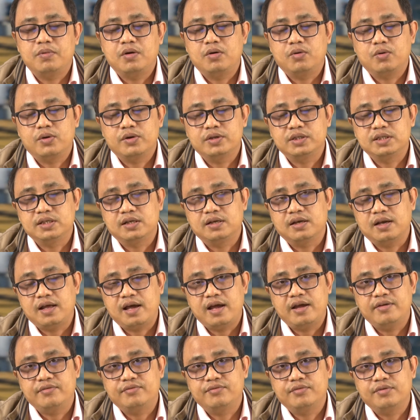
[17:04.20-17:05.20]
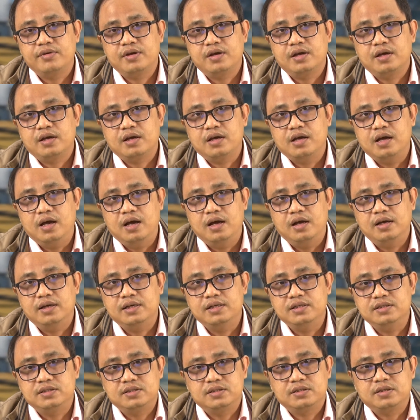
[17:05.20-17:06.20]
aquatic life
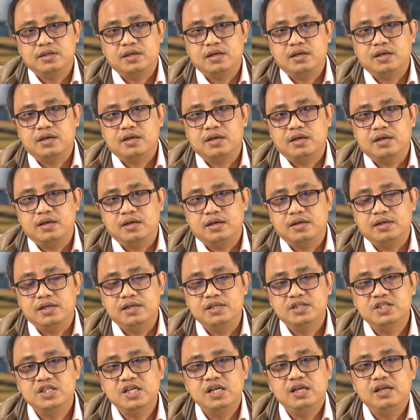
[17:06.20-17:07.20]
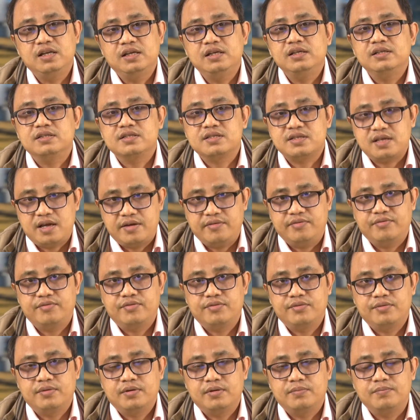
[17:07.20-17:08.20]
is easily safe
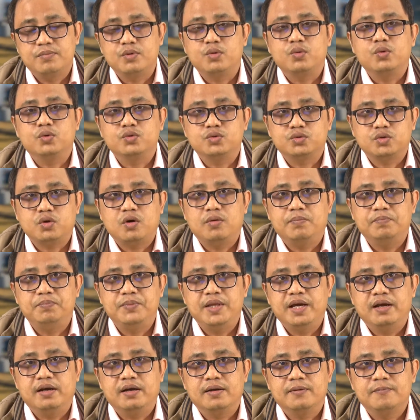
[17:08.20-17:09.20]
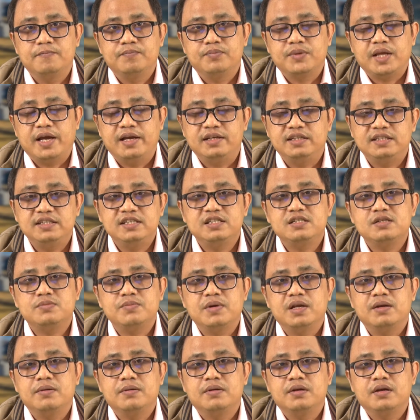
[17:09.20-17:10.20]
because of their
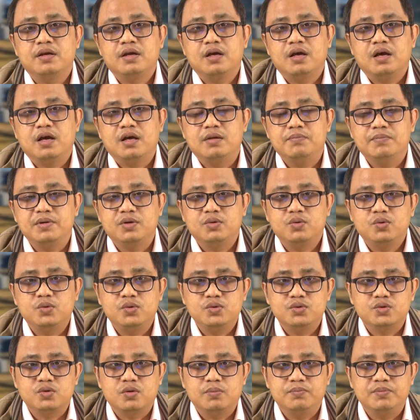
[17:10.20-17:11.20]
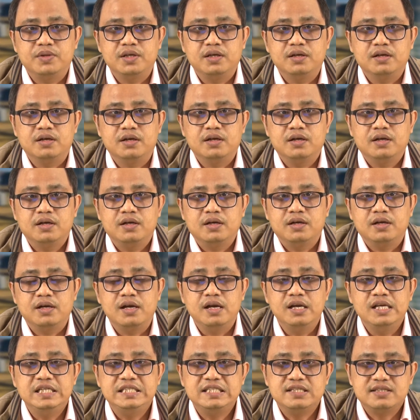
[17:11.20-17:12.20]
attachment and because of their
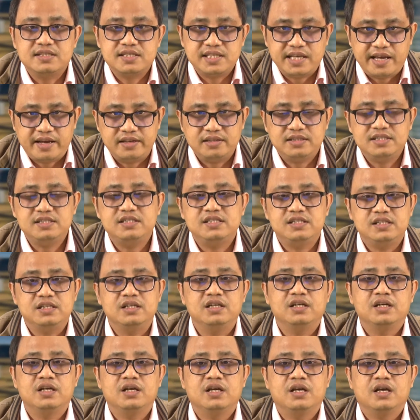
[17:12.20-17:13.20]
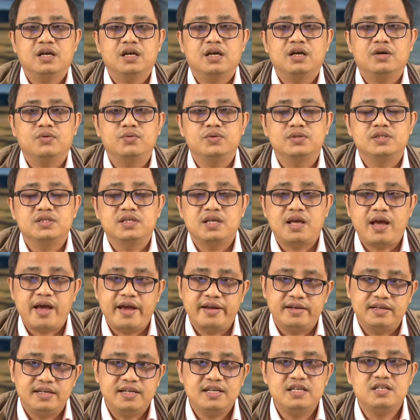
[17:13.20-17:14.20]
religious sanctity, which they
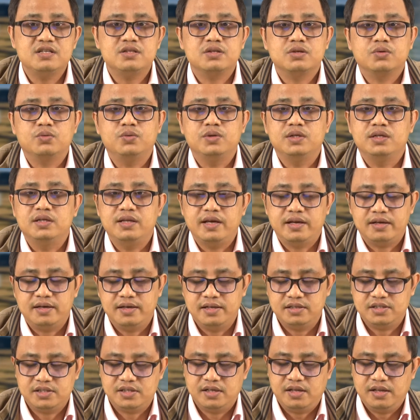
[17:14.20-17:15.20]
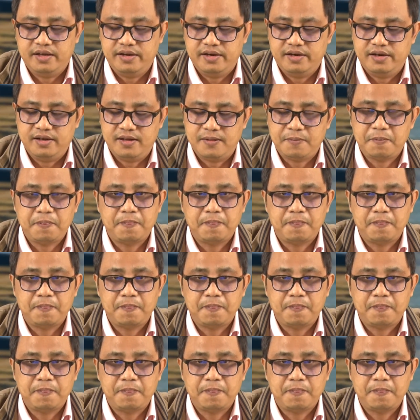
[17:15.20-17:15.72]
attach with that natural area.